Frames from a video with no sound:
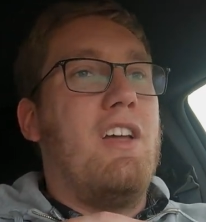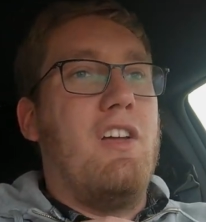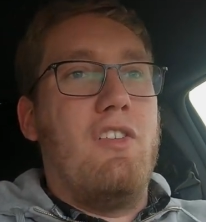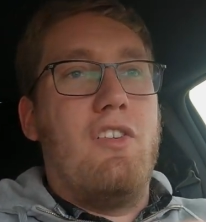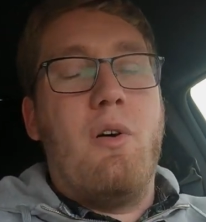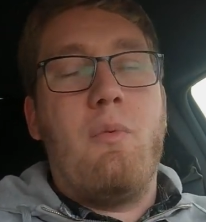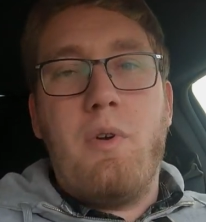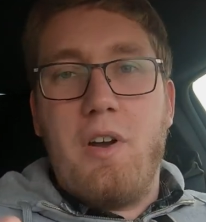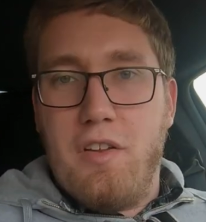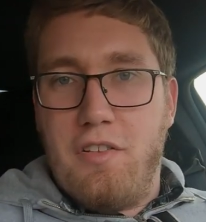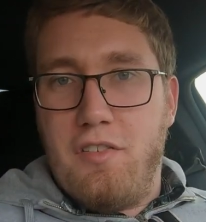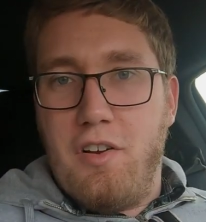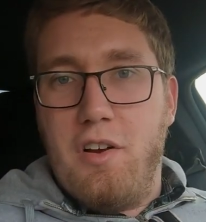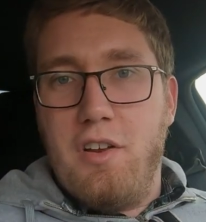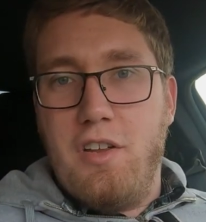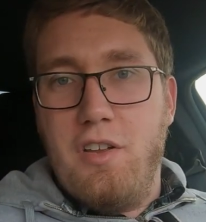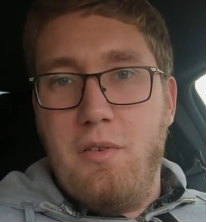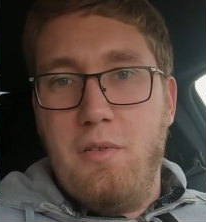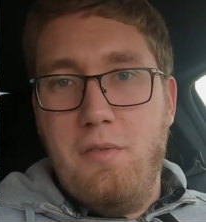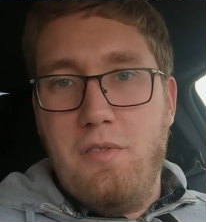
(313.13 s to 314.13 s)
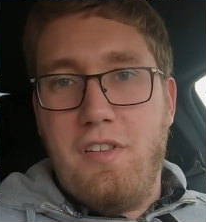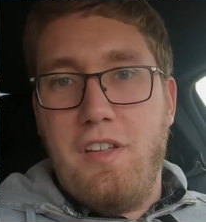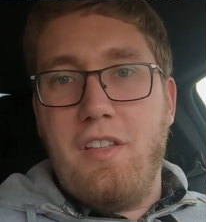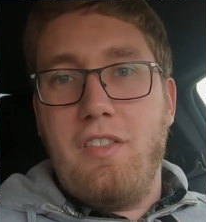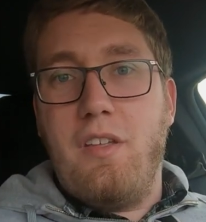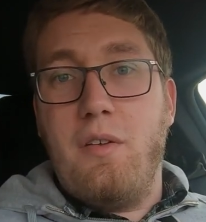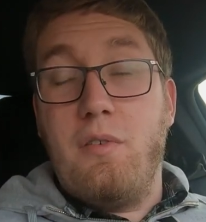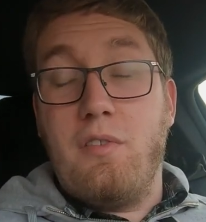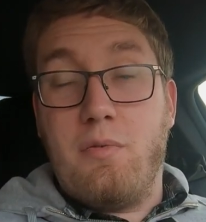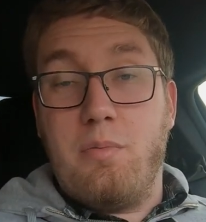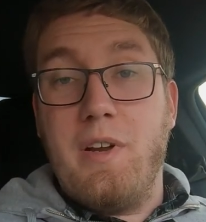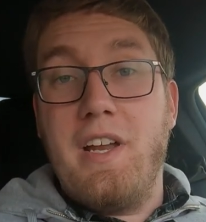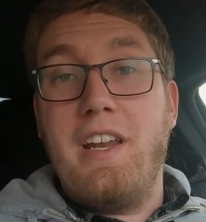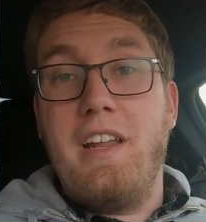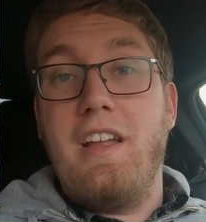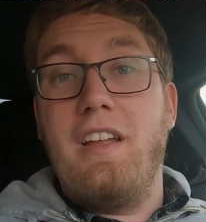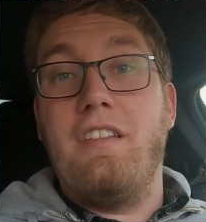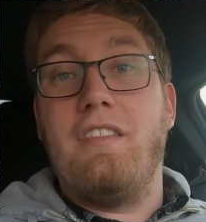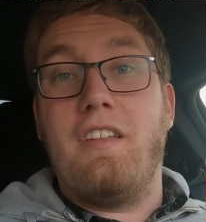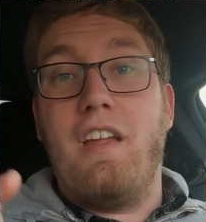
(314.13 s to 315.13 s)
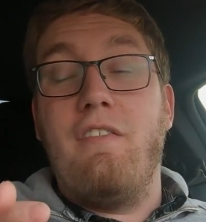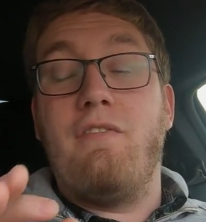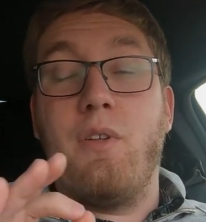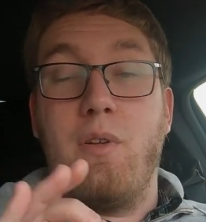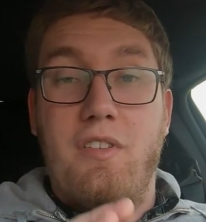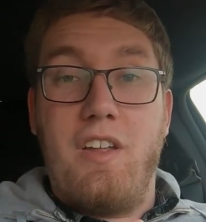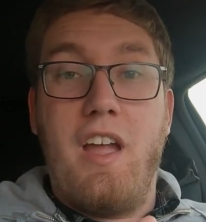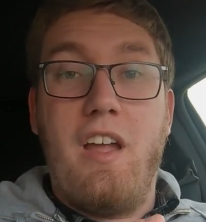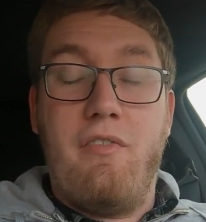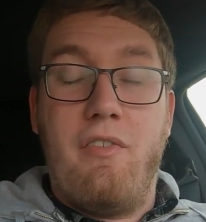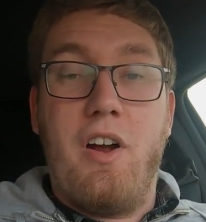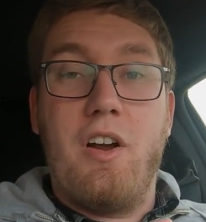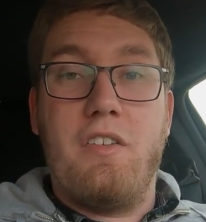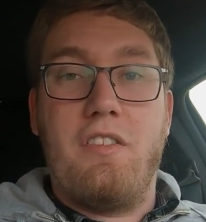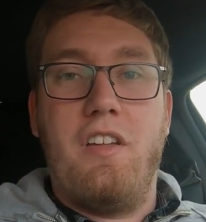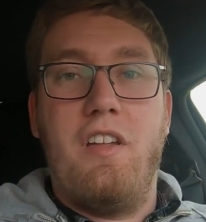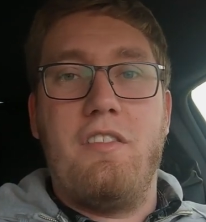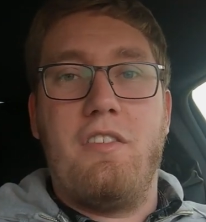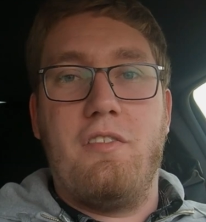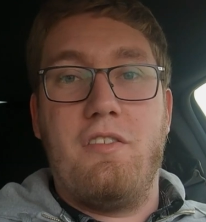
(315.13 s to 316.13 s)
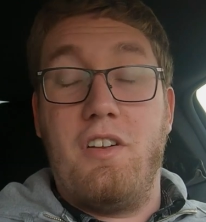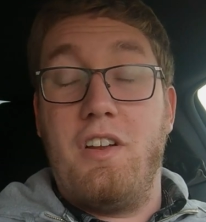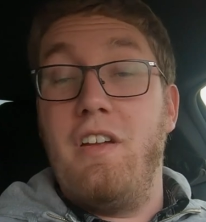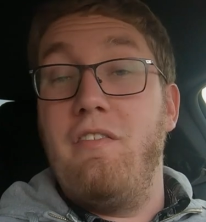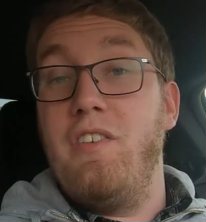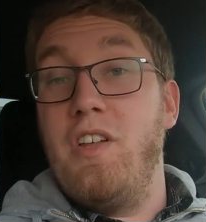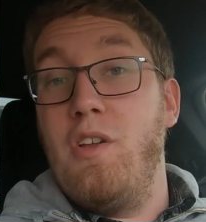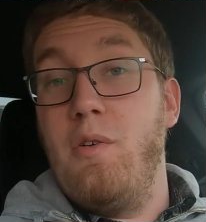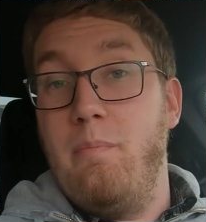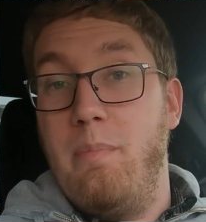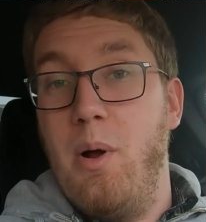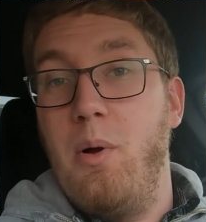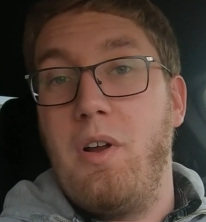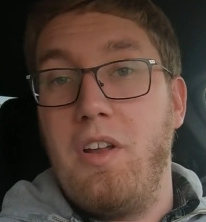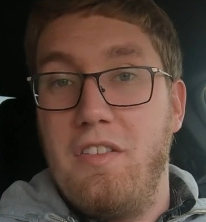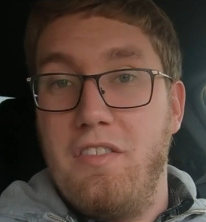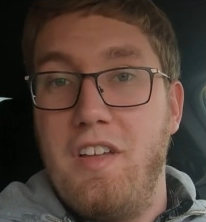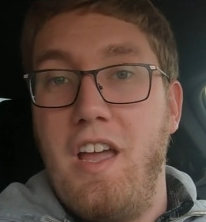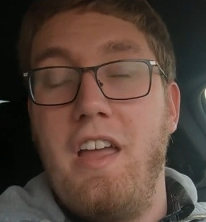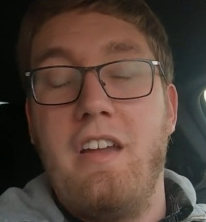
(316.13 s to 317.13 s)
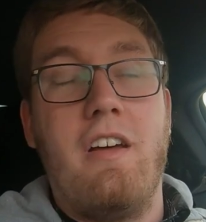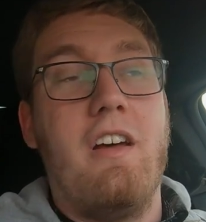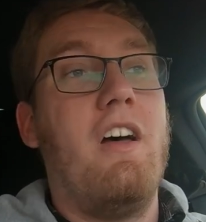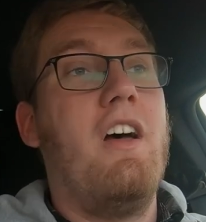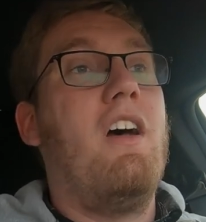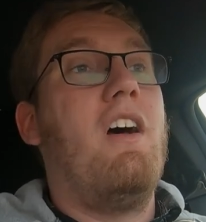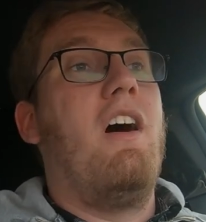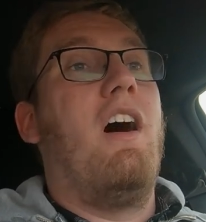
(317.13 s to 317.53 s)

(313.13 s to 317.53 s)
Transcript: You don't want to start using those readings if those AFR sensors are giving you bogus data.